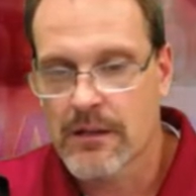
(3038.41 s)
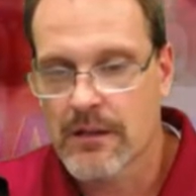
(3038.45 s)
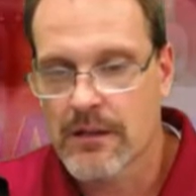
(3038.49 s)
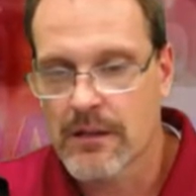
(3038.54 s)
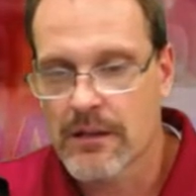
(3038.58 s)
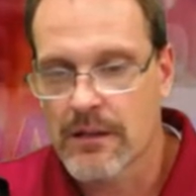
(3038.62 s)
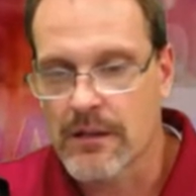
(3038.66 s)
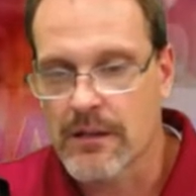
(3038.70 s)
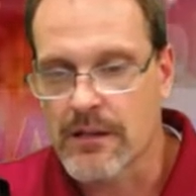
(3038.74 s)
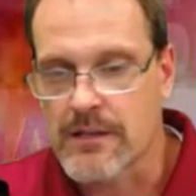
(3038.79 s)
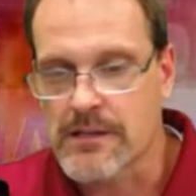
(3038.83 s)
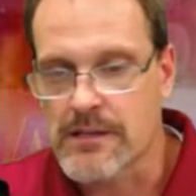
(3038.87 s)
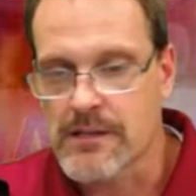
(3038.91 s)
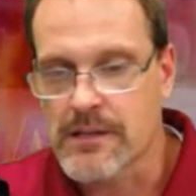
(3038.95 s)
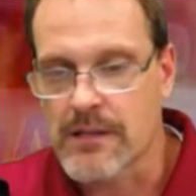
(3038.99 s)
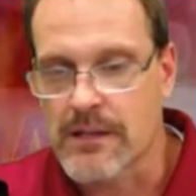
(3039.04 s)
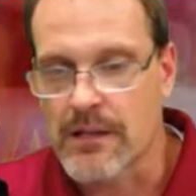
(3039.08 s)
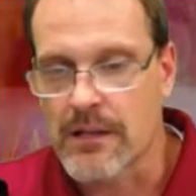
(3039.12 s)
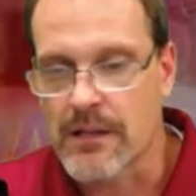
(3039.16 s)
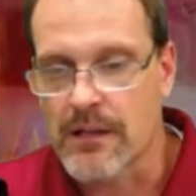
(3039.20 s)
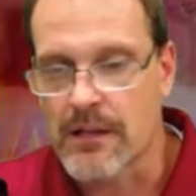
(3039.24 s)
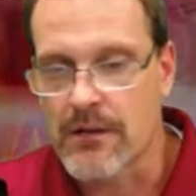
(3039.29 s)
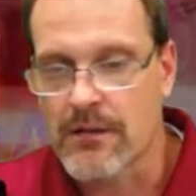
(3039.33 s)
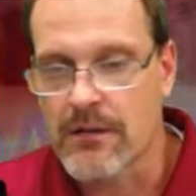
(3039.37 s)
Let's
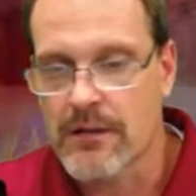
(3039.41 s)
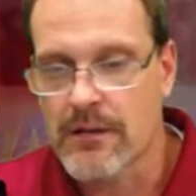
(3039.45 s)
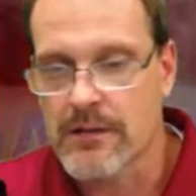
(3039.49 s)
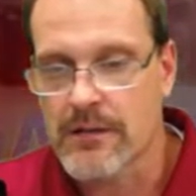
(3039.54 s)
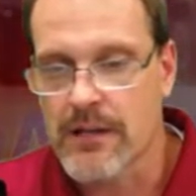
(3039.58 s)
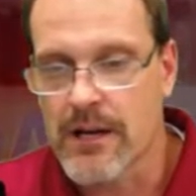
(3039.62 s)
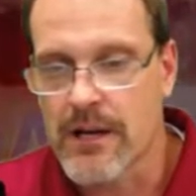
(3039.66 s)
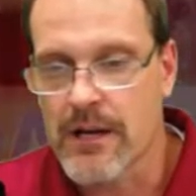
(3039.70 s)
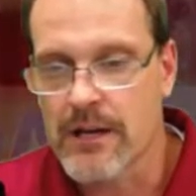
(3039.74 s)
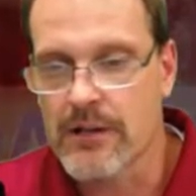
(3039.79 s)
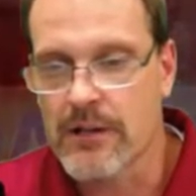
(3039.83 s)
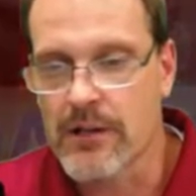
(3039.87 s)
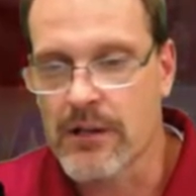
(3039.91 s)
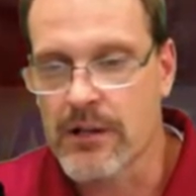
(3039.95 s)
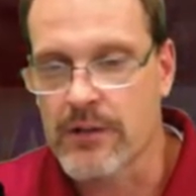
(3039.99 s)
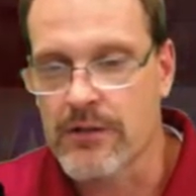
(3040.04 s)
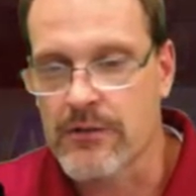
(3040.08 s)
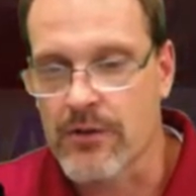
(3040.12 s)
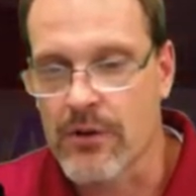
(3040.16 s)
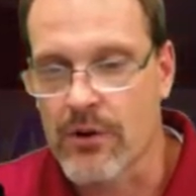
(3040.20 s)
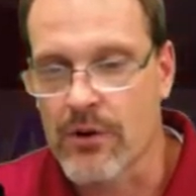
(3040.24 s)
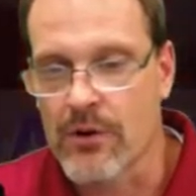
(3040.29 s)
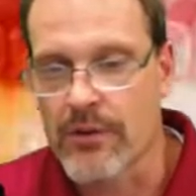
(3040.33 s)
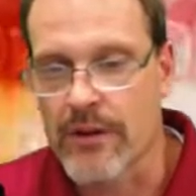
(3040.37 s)
see, question. How do you
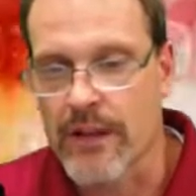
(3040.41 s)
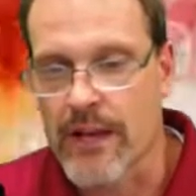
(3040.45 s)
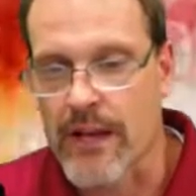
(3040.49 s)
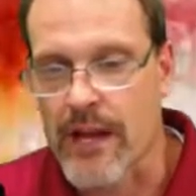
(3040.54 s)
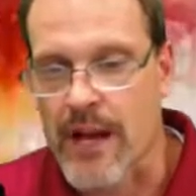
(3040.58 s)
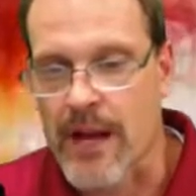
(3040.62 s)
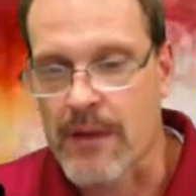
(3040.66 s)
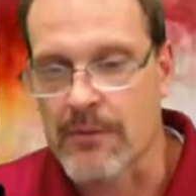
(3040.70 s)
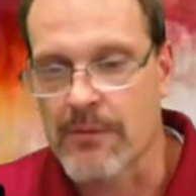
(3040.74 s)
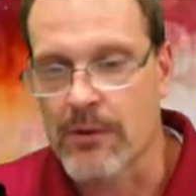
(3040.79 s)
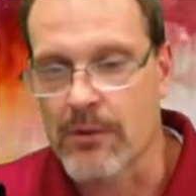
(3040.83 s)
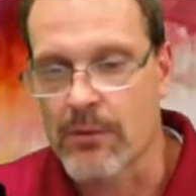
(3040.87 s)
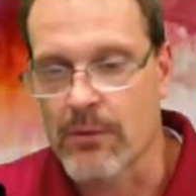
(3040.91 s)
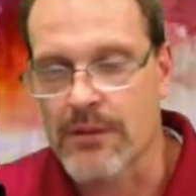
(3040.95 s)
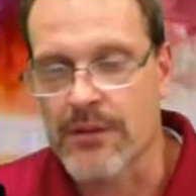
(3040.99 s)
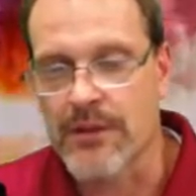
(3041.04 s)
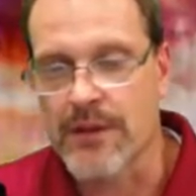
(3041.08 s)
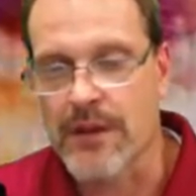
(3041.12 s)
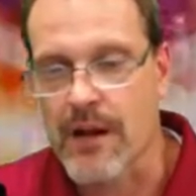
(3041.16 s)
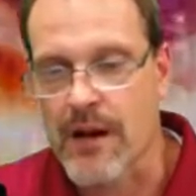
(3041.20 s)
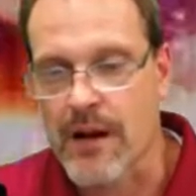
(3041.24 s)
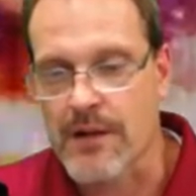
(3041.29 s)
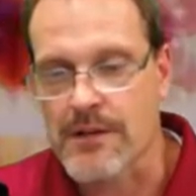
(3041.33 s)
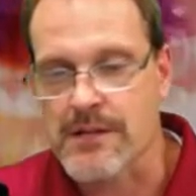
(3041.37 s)
control the camera with the
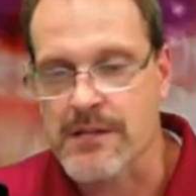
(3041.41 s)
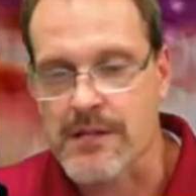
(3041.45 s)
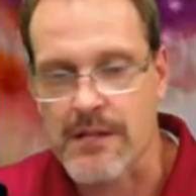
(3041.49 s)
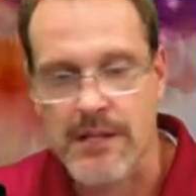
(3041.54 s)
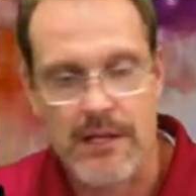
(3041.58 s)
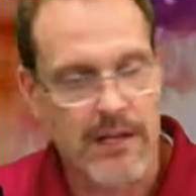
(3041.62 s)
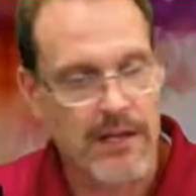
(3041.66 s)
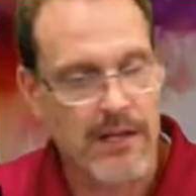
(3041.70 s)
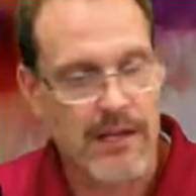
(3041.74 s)
RC?